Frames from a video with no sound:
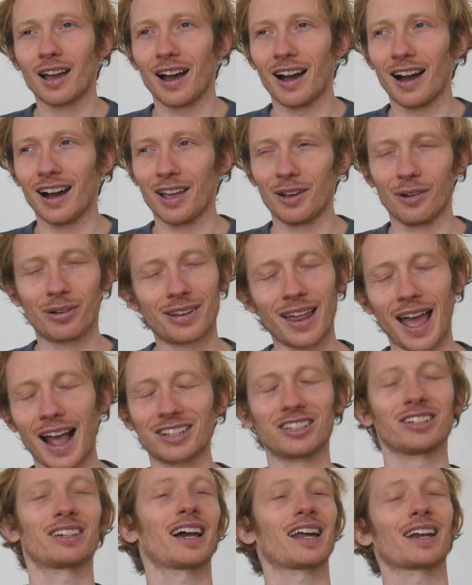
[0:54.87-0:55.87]
I was
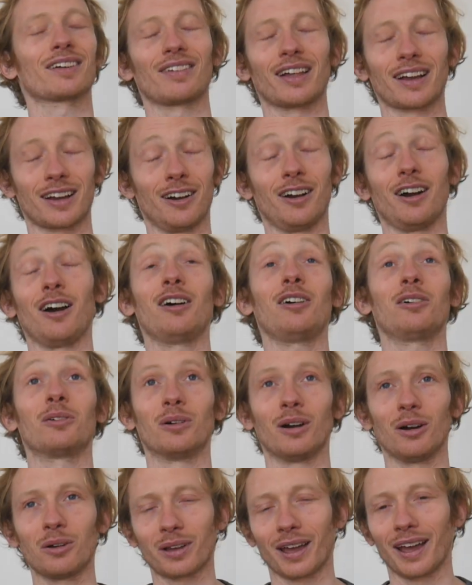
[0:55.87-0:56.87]
actually kind of like, oh,
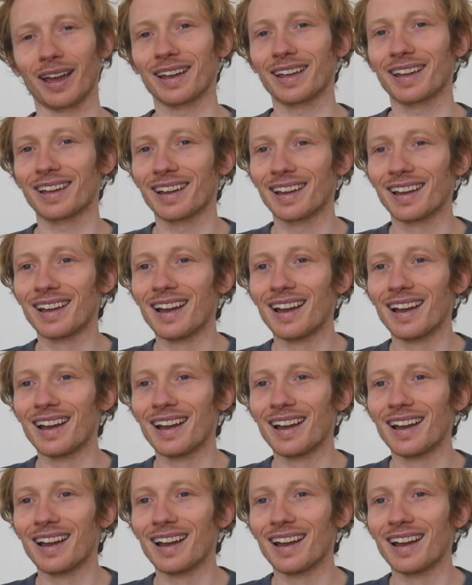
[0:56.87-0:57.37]
okay.